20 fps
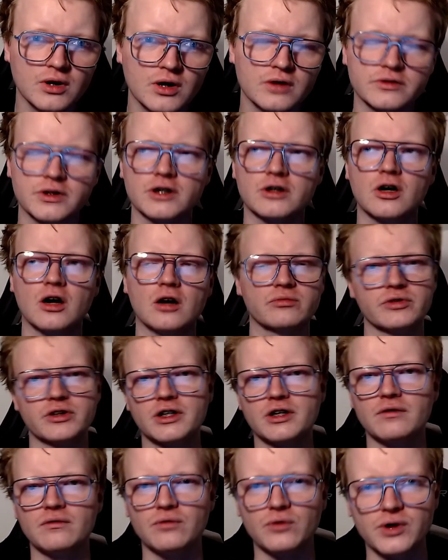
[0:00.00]
They can't really
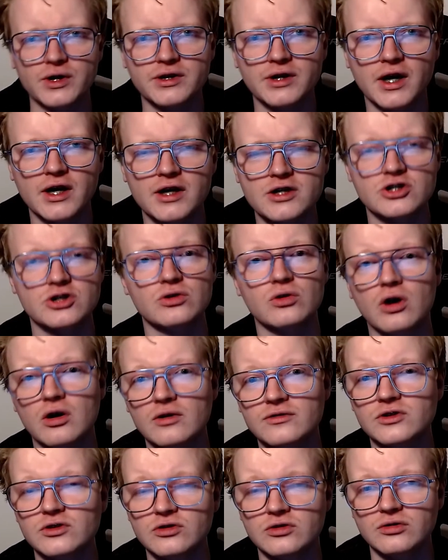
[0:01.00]
avoid that, so you
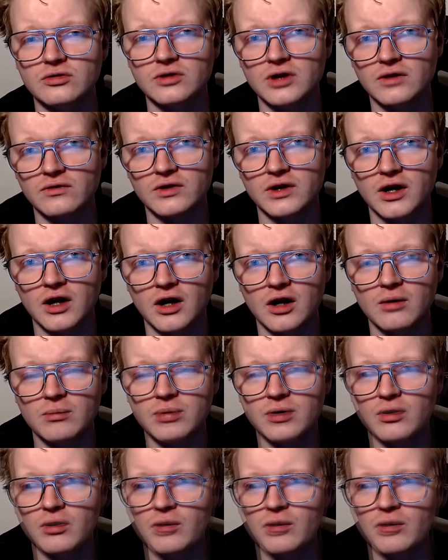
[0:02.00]
often do level it up.